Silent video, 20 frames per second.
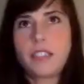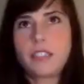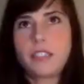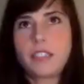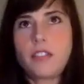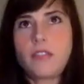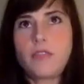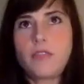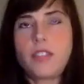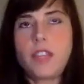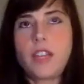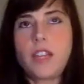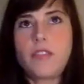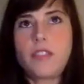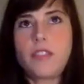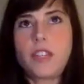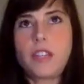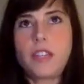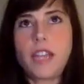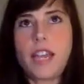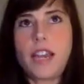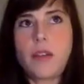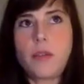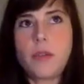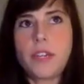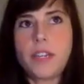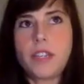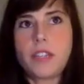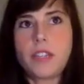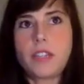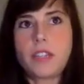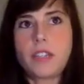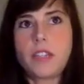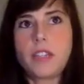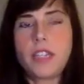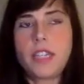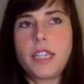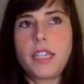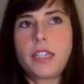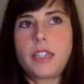self-love and allowing
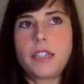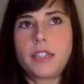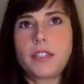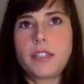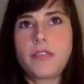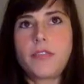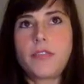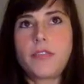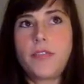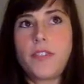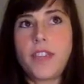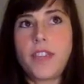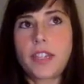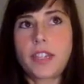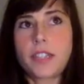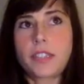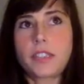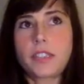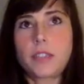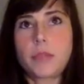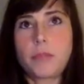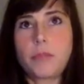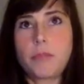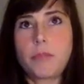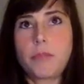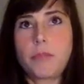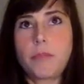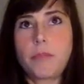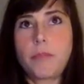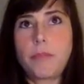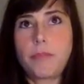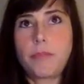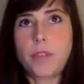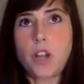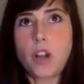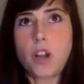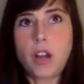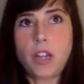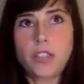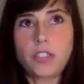the fixed
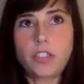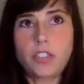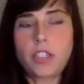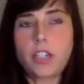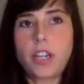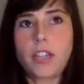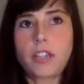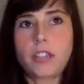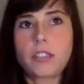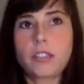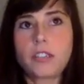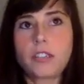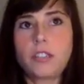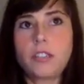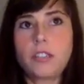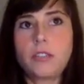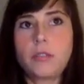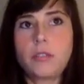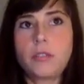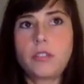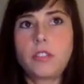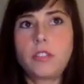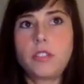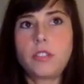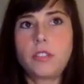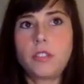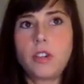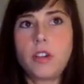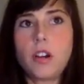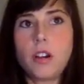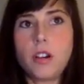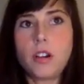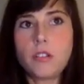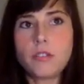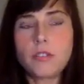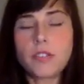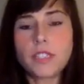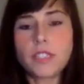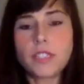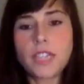constructs to
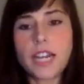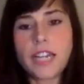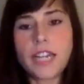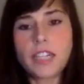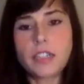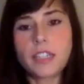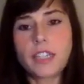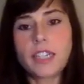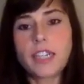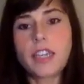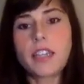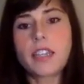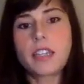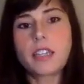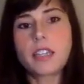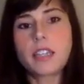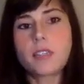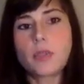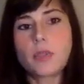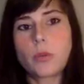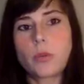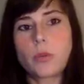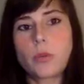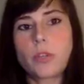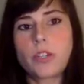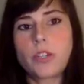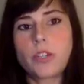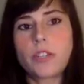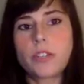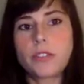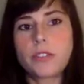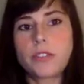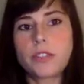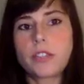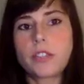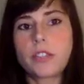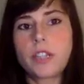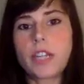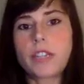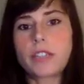dissolve entirely. And I think that's what we're working through as a
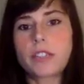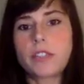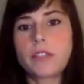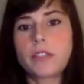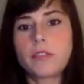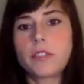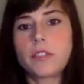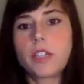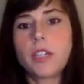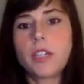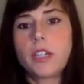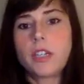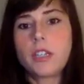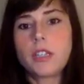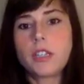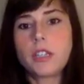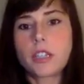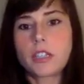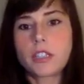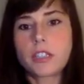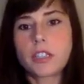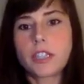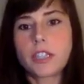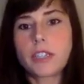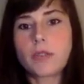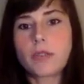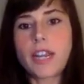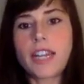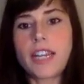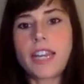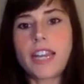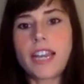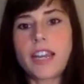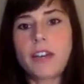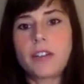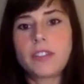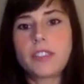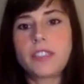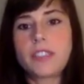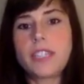collective largely right
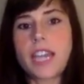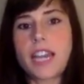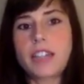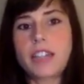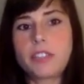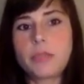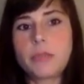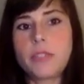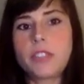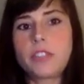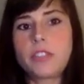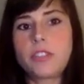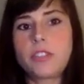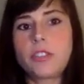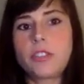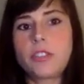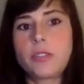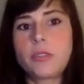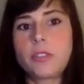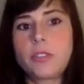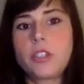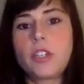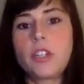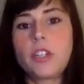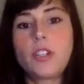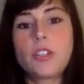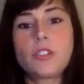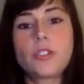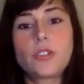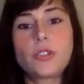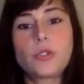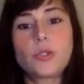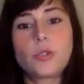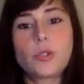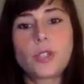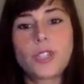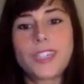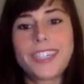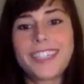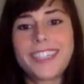now, is attachments to
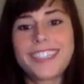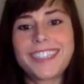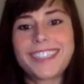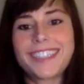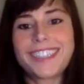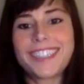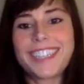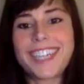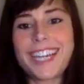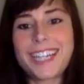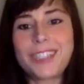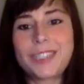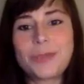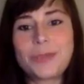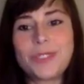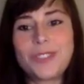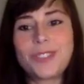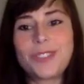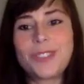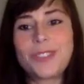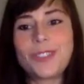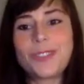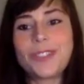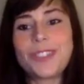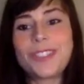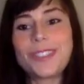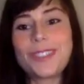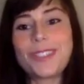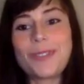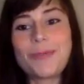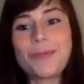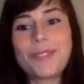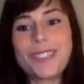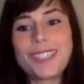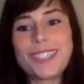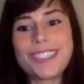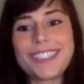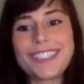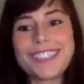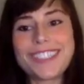stories, attachments to
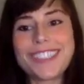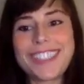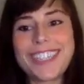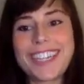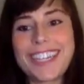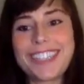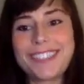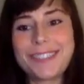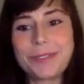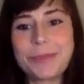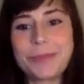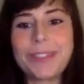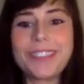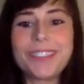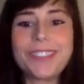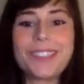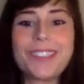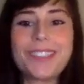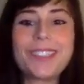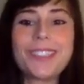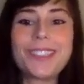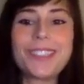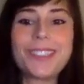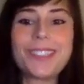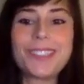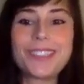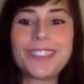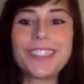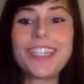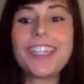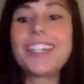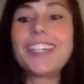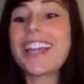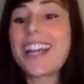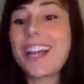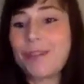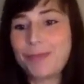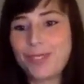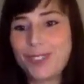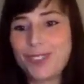assumptions, attachments to
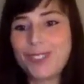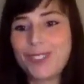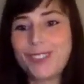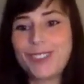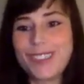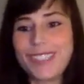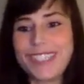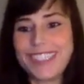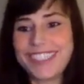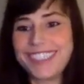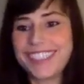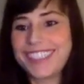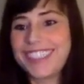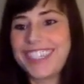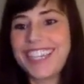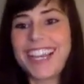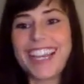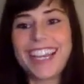absolutely to